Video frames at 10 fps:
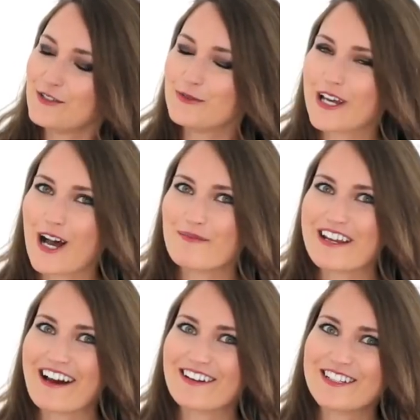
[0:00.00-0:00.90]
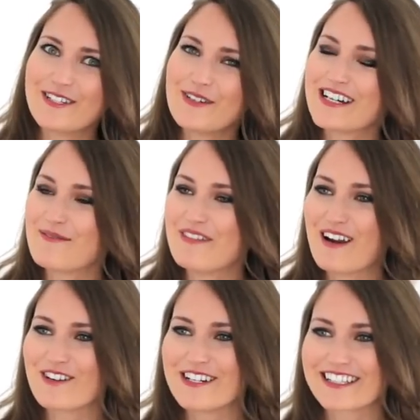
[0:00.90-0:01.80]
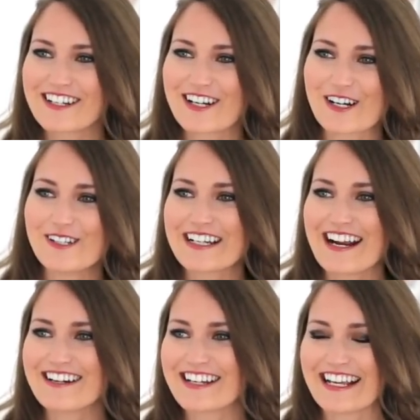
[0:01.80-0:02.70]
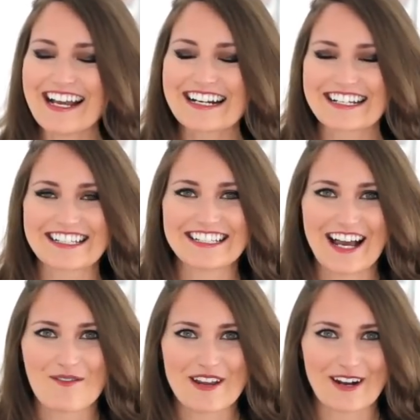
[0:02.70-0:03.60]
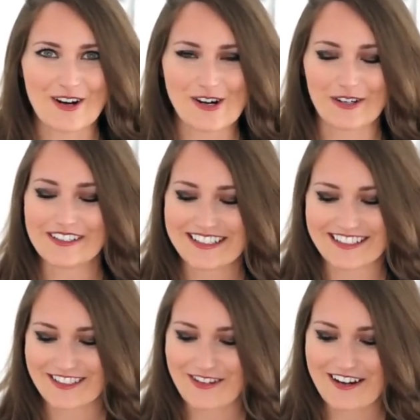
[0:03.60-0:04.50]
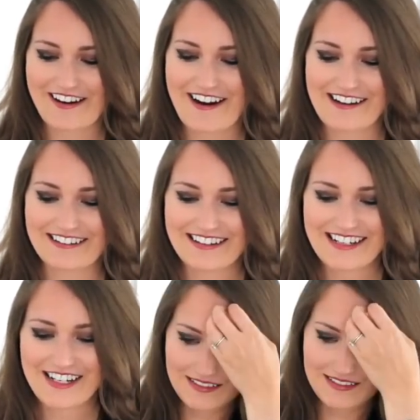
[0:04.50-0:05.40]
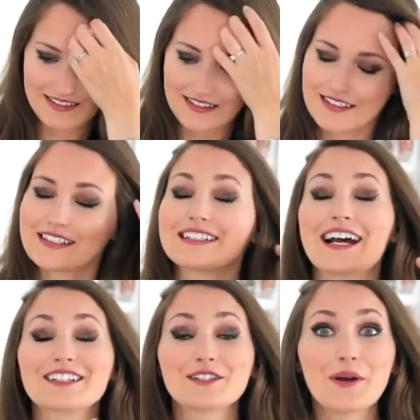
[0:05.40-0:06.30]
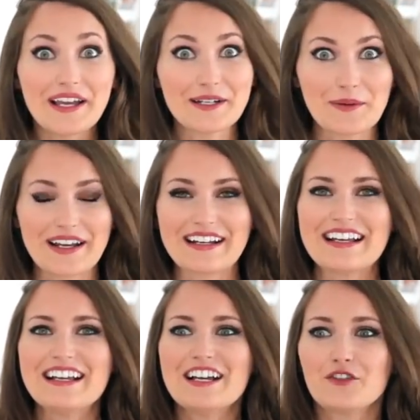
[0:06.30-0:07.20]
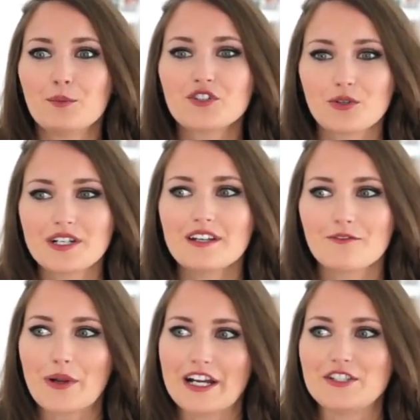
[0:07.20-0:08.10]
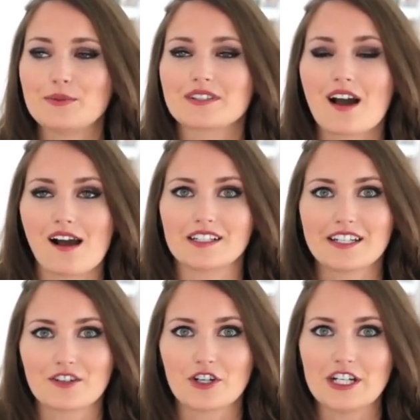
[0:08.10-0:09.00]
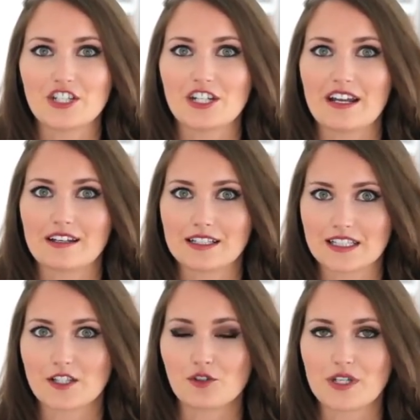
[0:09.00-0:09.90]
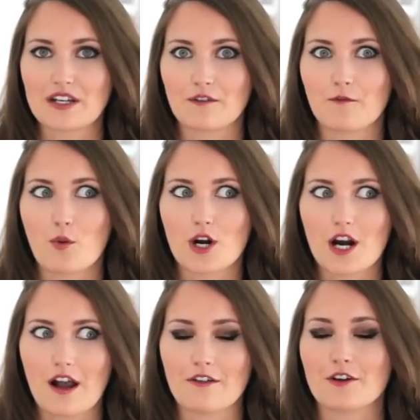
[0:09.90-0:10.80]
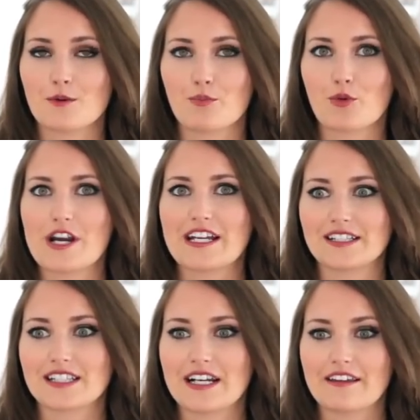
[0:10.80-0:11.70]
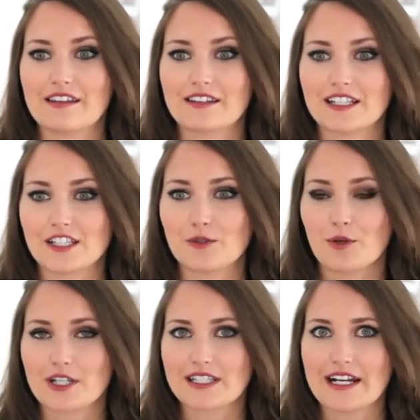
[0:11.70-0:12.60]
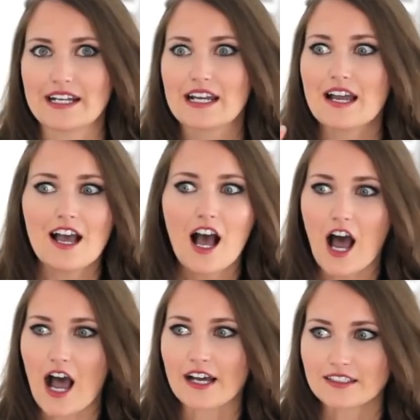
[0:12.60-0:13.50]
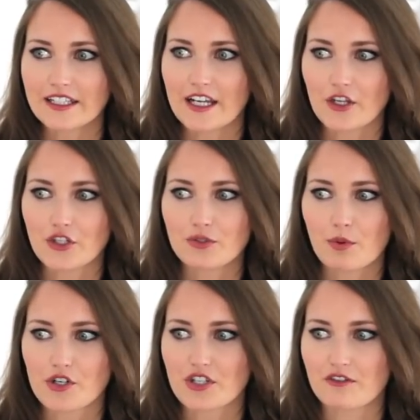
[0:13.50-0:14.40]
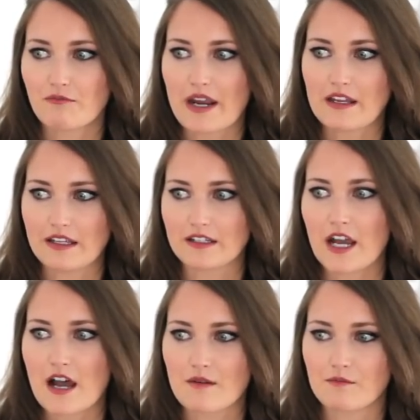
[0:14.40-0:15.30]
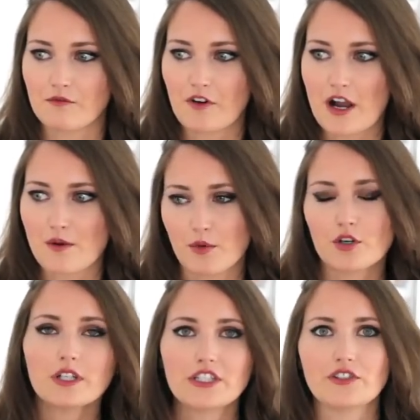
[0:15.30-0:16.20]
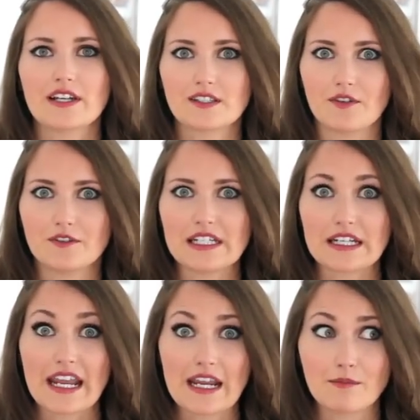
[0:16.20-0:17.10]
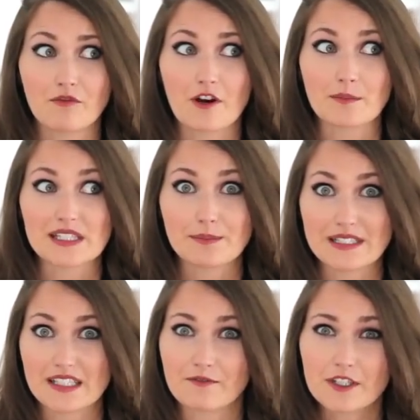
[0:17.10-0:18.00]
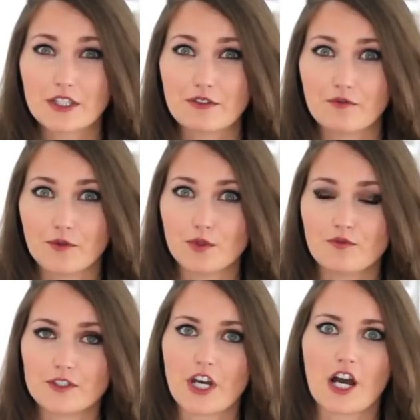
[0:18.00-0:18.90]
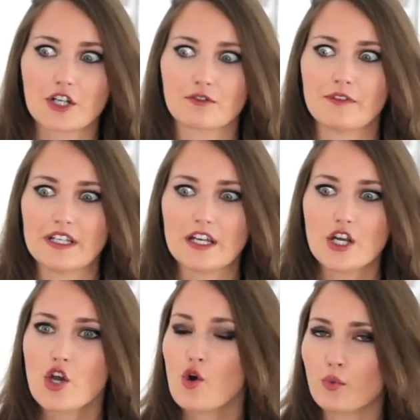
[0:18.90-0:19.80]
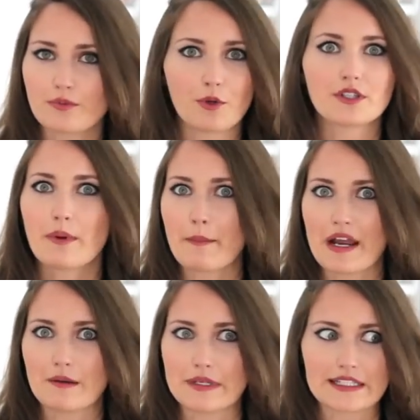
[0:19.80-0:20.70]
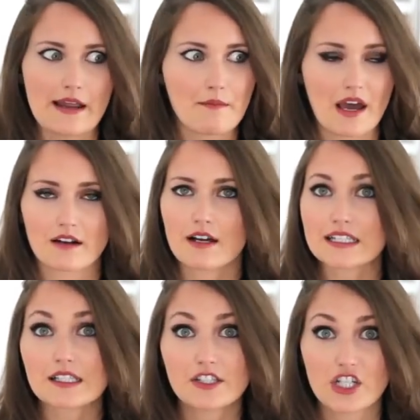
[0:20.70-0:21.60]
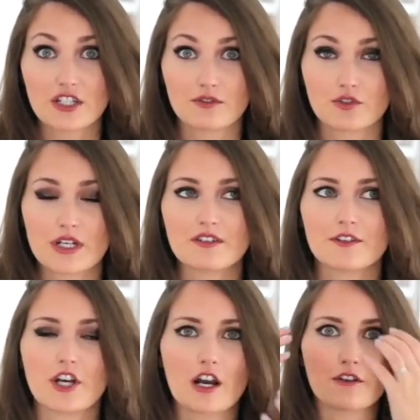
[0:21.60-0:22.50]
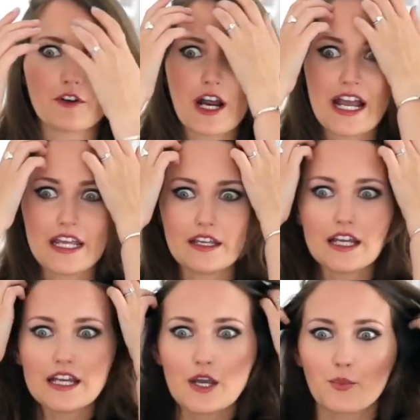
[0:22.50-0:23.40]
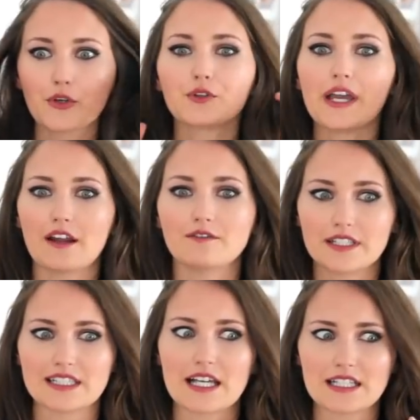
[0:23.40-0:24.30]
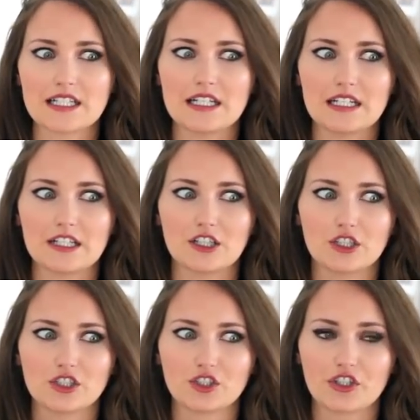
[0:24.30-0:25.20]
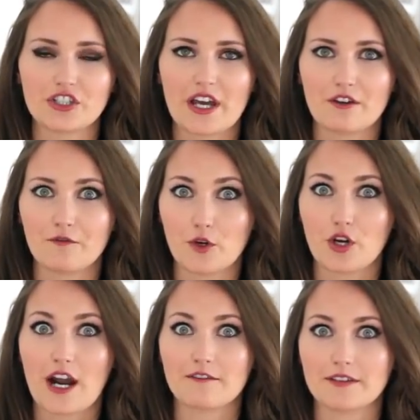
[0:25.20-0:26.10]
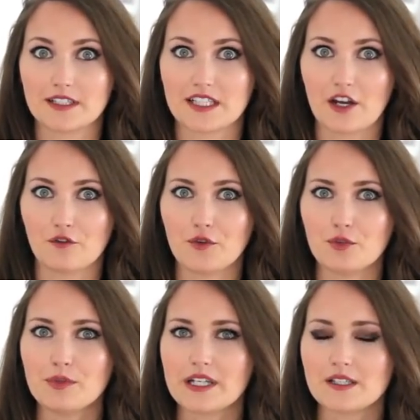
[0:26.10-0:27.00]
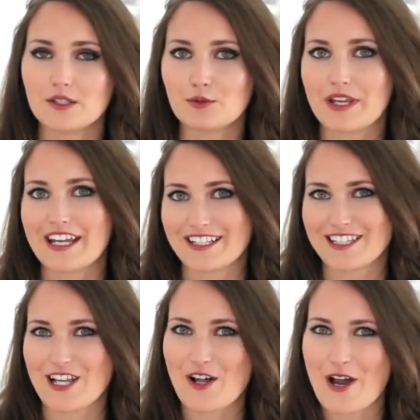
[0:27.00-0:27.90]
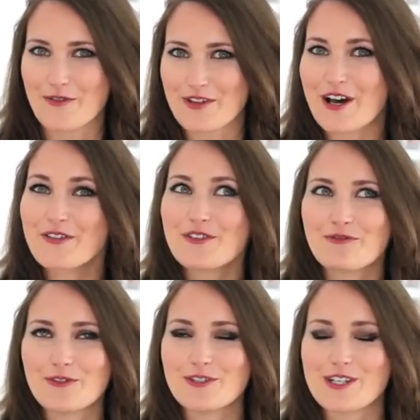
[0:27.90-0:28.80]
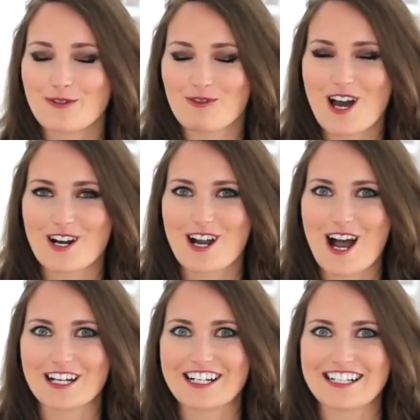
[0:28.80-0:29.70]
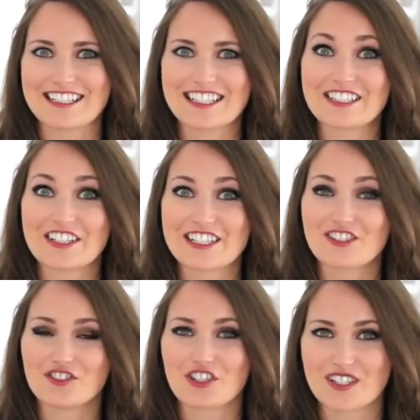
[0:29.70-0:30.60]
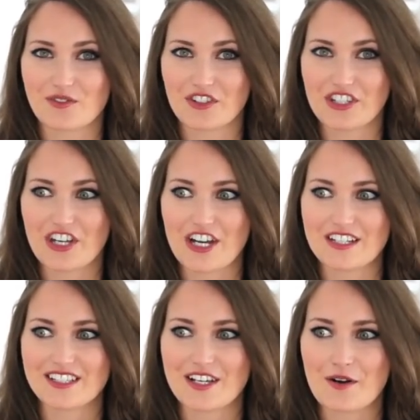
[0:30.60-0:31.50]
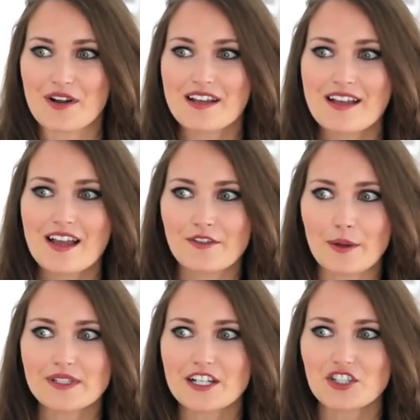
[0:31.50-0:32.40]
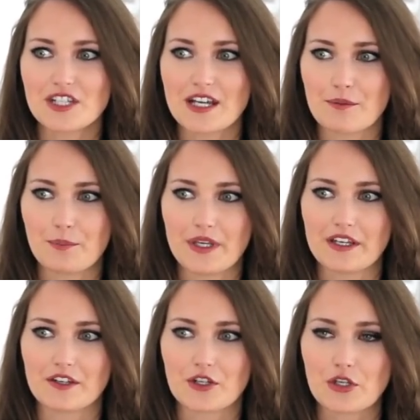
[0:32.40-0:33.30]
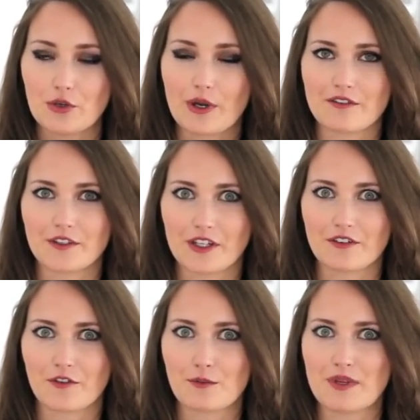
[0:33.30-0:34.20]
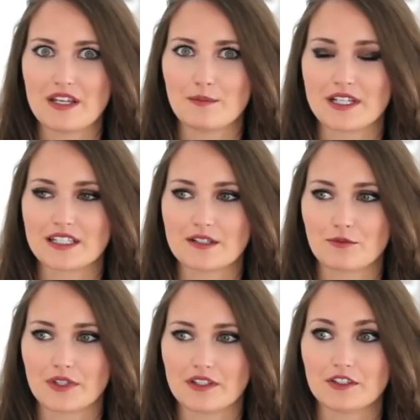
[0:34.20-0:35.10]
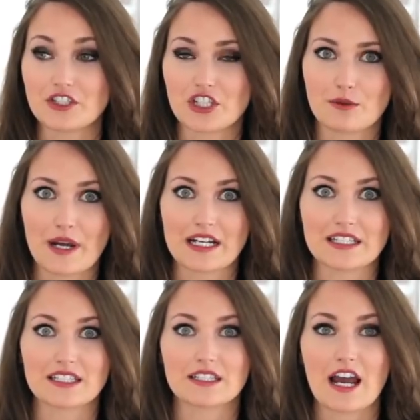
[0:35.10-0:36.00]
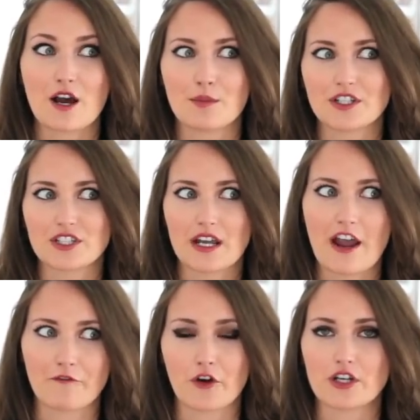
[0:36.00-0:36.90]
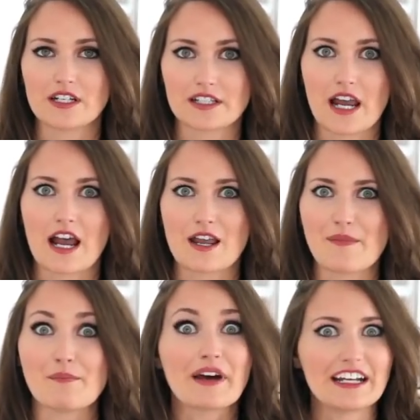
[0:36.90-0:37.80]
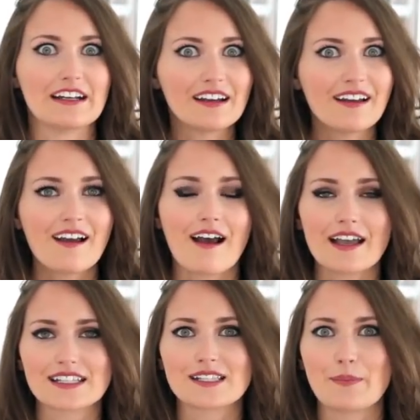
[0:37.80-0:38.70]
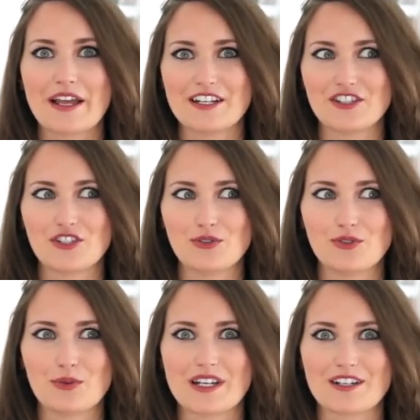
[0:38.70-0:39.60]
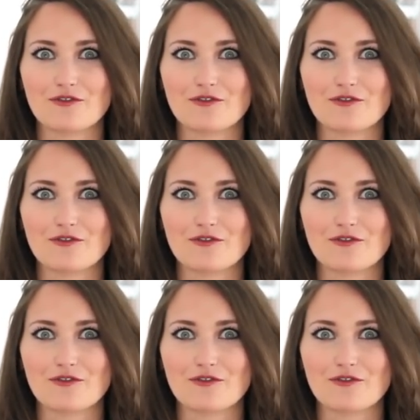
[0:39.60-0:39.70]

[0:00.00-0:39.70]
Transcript: you taught me how to do it, I'm never using a curling iron again, because she taught me how to curl using a straightening iron. Yeah, so anyway, the majority of what I do is content creation and consulting for other brands, and I think that's super exciting. Oddly, a huge portion of my income from early 2015 came from specifically food photography, which blows my mind because I am not a classically trained photographer. I purely out of necessity learned how to photograph and style food, because you can't sell healthy food to your blog audience unless it looks really good. So that was actually a big coup, I feel like, for me, because it really legitimized how much effort and time and money I had spent into doing